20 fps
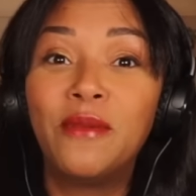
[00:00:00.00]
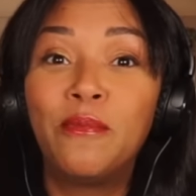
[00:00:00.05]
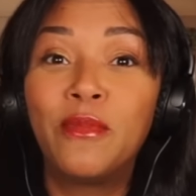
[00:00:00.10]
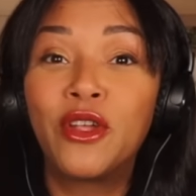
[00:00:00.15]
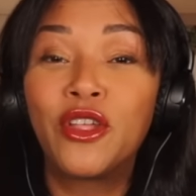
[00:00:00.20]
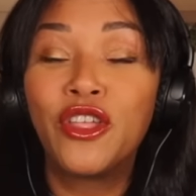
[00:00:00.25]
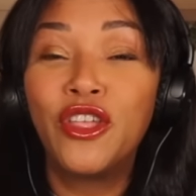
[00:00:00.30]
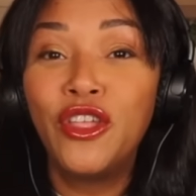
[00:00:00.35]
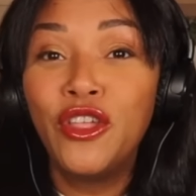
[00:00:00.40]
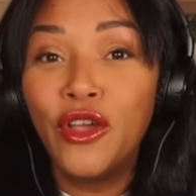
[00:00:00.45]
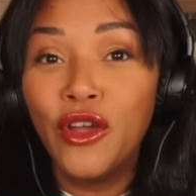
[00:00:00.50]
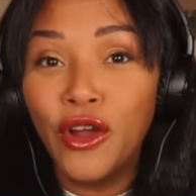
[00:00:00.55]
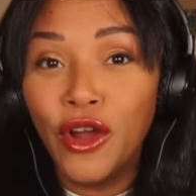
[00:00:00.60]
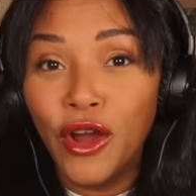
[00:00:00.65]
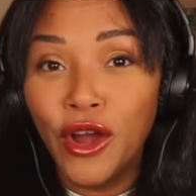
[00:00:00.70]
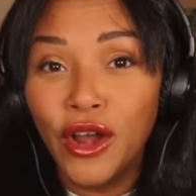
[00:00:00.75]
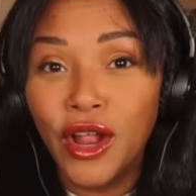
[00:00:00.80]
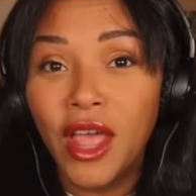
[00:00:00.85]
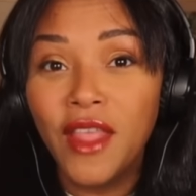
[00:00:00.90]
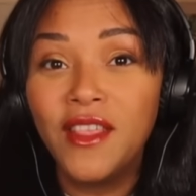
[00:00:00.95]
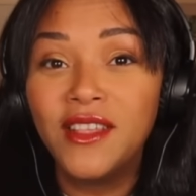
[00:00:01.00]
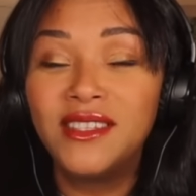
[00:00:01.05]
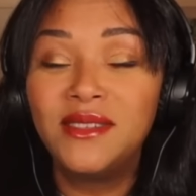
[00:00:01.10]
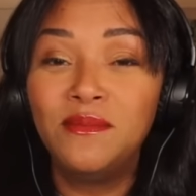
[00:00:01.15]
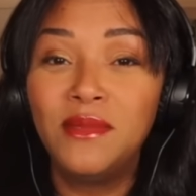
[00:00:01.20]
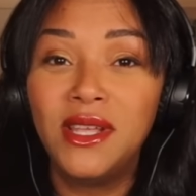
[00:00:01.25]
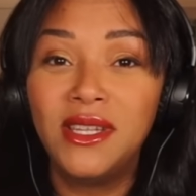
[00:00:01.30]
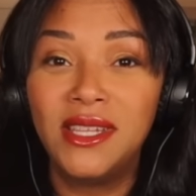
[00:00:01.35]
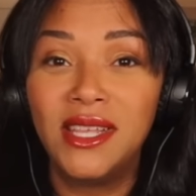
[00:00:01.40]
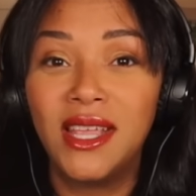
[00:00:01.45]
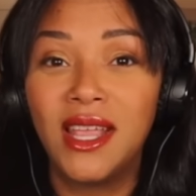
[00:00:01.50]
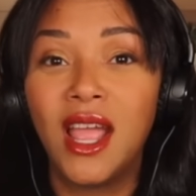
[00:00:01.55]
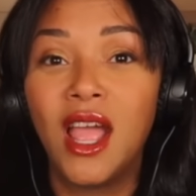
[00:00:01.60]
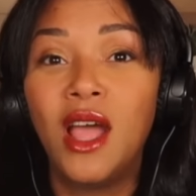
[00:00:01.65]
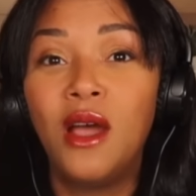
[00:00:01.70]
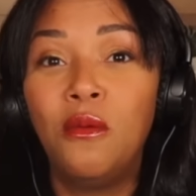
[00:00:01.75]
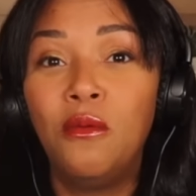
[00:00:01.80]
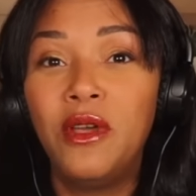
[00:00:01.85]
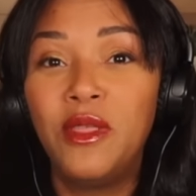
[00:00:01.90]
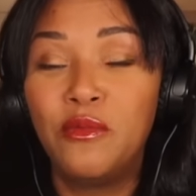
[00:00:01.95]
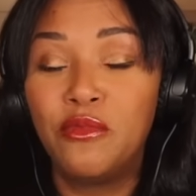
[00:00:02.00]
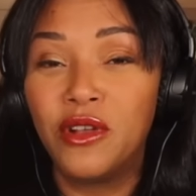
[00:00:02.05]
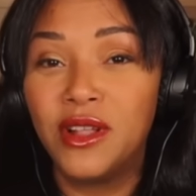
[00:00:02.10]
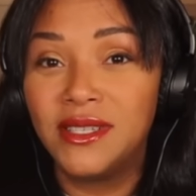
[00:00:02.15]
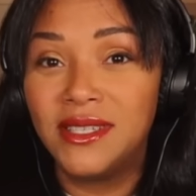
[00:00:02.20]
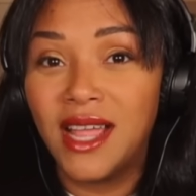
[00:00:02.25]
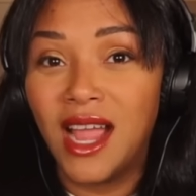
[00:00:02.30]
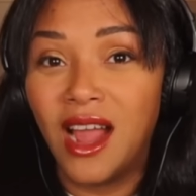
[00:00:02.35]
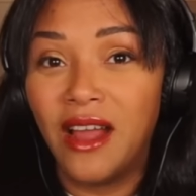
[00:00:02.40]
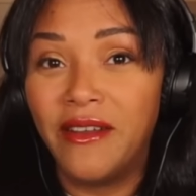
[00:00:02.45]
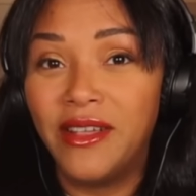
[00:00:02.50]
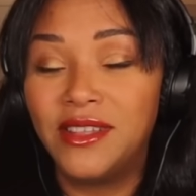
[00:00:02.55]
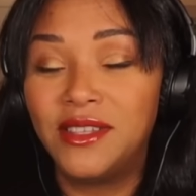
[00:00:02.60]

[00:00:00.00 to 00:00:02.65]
procured this meeting with Prince Harry,